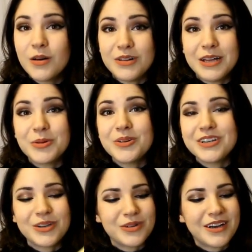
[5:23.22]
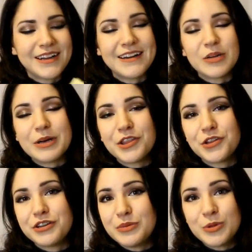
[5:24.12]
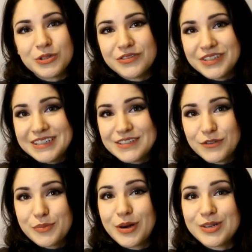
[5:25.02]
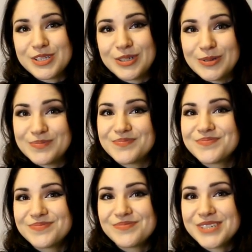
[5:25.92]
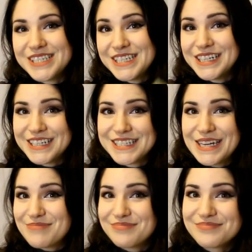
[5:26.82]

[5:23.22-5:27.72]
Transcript: Well, I'm going to go cut out about 30 more of these for part 2. See you next time.